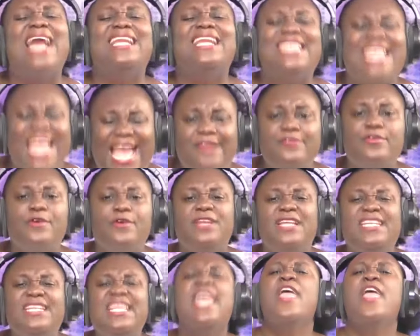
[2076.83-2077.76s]
at the end of
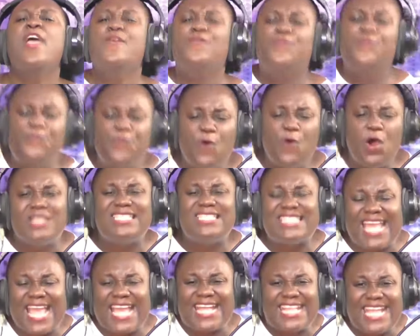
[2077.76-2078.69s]
the day,
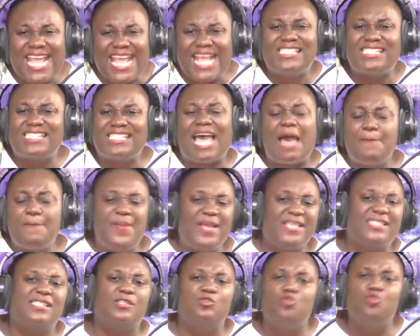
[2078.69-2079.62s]
vote against that
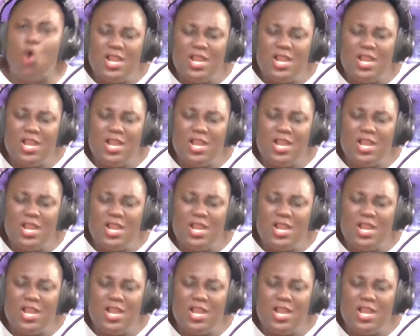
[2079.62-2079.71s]
person.